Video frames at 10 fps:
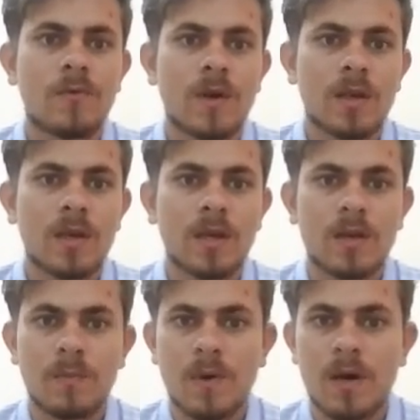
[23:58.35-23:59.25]
working in
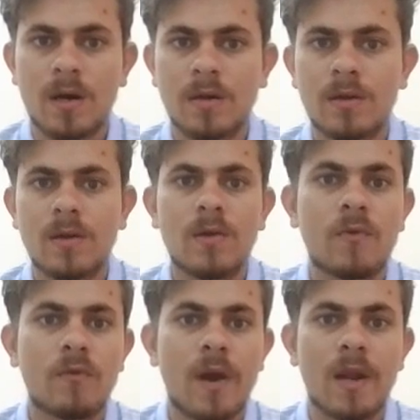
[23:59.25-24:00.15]
a bar
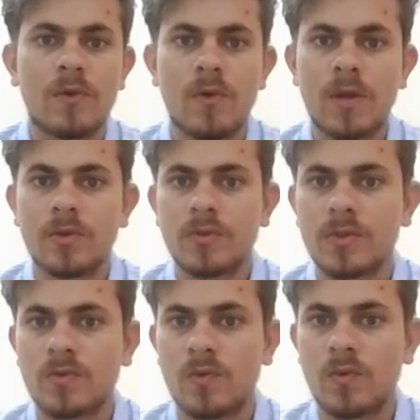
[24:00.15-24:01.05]
while going to
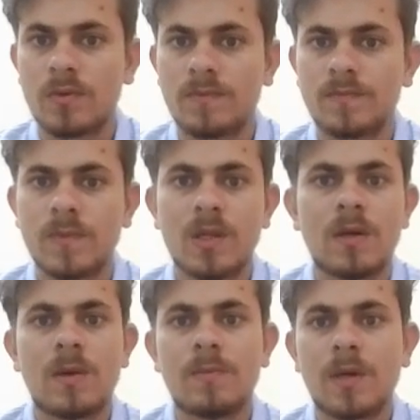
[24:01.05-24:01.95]
school.
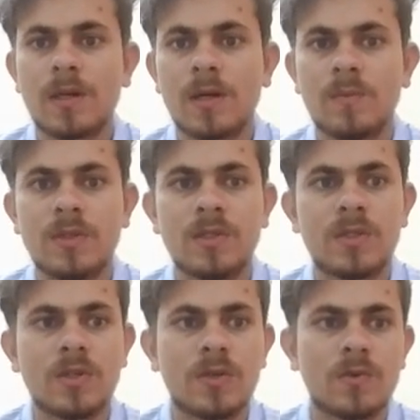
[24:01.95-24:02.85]
But her busy
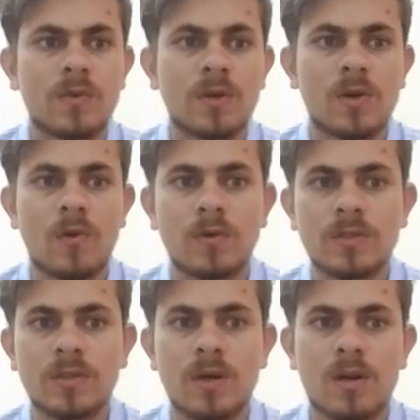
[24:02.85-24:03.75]
schedule
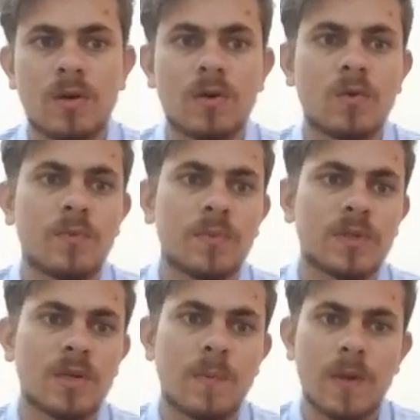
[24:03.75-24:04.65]
causes her to miss a